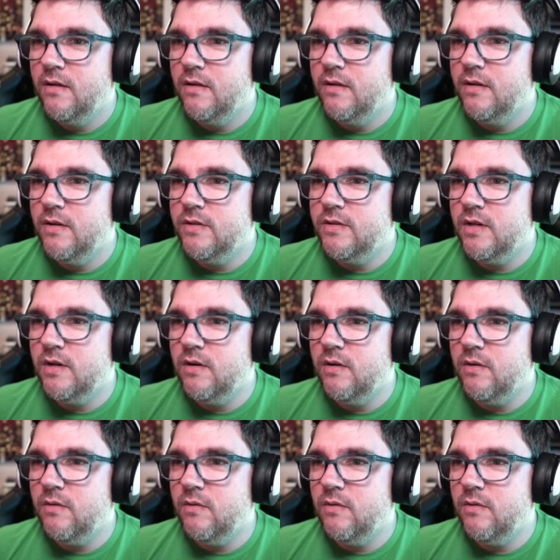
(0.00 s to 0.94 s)
Is there?
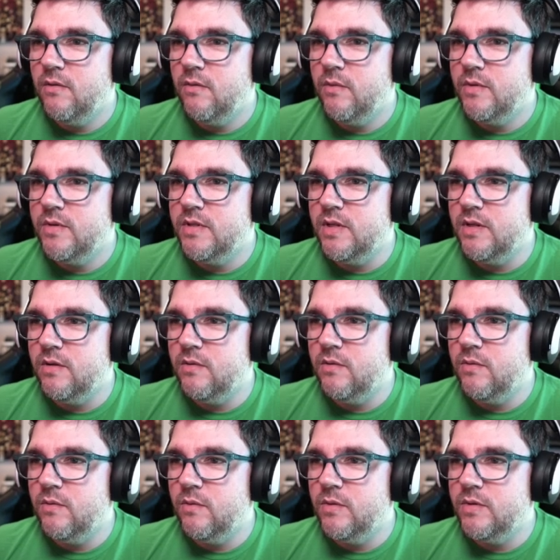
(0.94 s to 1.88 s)
What's up?
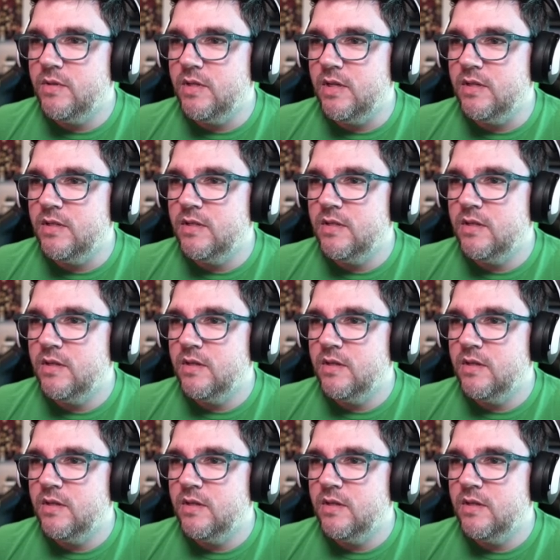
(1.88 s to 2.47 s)
What's this?